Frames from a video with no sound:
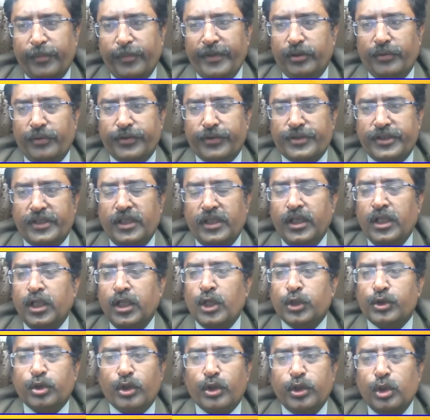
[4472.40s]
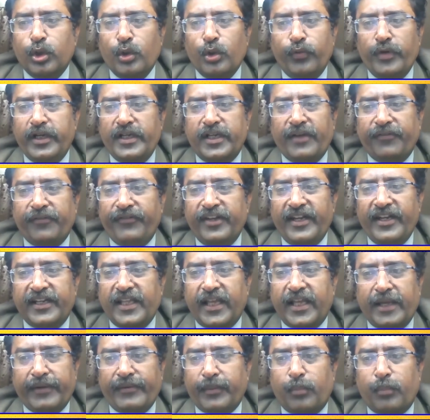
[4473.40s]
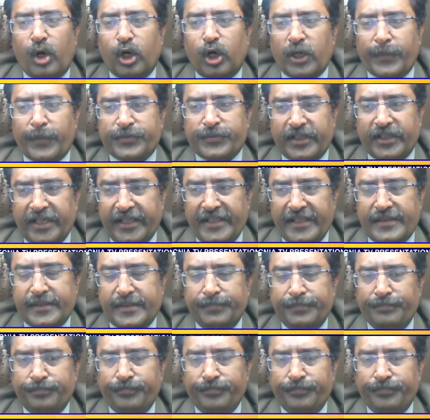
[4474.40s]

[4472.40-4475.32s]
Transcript: university. So you will definitely have a board of studies.